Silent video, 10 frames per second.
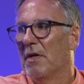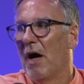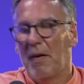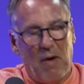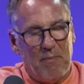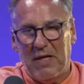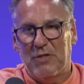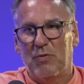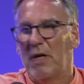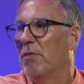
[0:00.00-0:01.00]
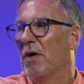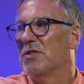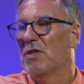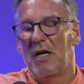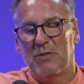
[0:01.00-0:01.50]
I played 21
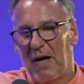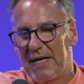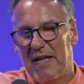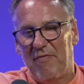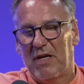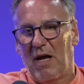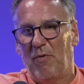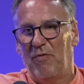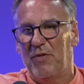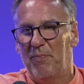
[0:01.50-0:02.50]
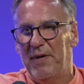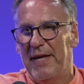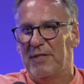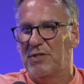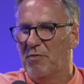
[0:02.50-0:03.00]
times, but I never come off the
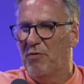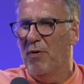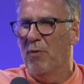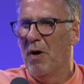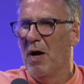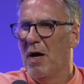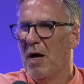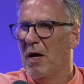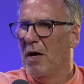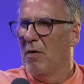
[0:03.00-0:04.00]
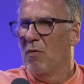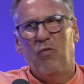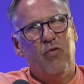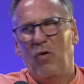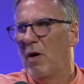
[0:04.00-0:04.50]
pitch and thought,
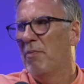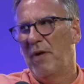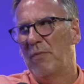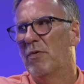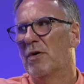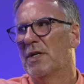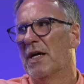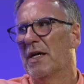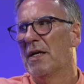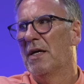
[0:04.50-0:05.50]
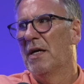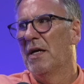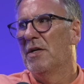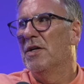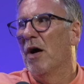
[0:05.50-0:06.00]
I played well today.
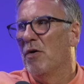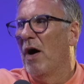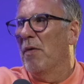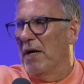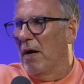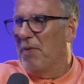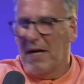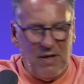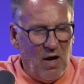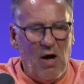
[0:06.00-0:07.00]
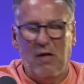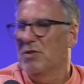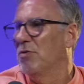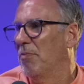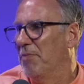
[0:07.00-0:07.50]
You know, like when I played at
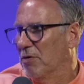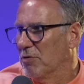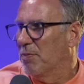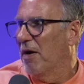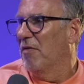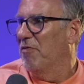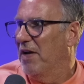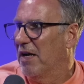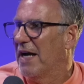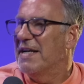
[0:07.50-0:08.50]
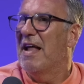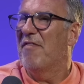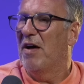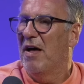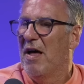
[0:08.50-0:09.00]
Arsenal or Middlesbrough or Villa, I
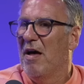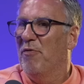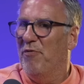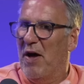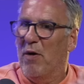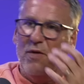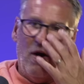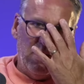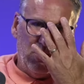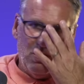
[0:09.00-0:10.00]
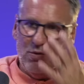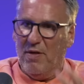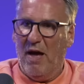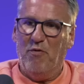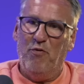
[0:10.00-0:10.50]
never felt that I took
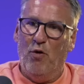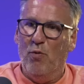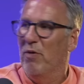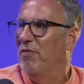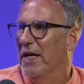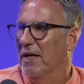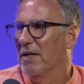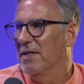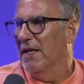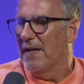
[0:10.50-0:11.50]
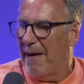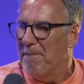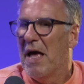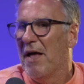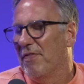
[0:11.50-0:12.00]
that form with England. And
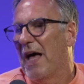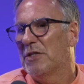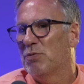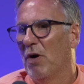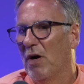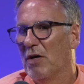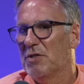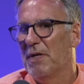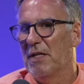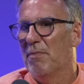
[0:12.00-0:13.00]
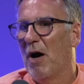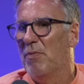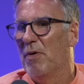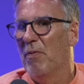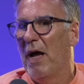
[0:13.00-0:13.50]
that's what hurts me at the
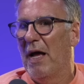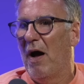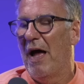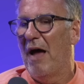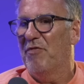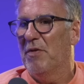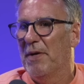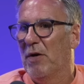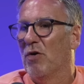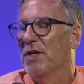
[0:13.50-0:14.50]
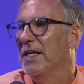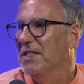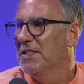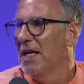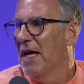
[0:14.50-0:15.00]
moment, where I have to be
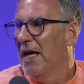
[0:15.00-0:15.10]
honest